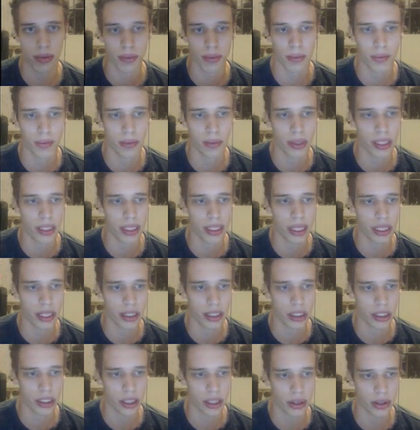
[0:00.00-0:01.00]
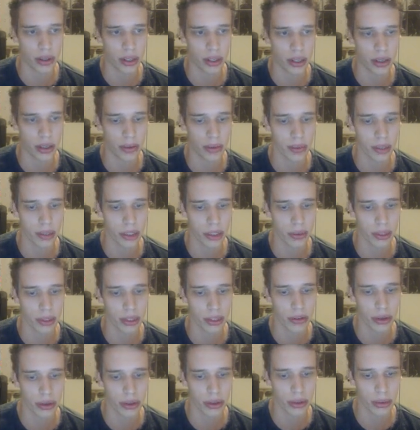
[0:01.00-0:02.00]
we get a Stalker, which we
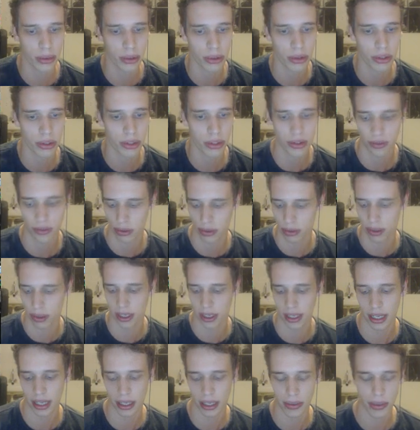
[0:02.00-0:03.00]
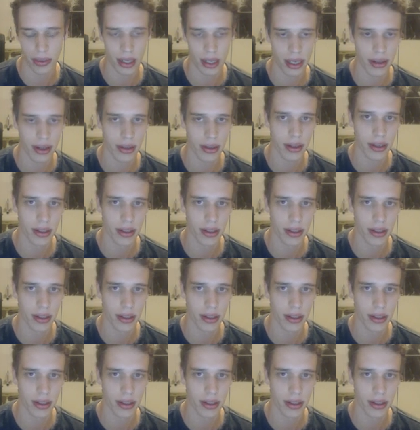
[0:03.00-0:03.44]
chrono boost from our gateway.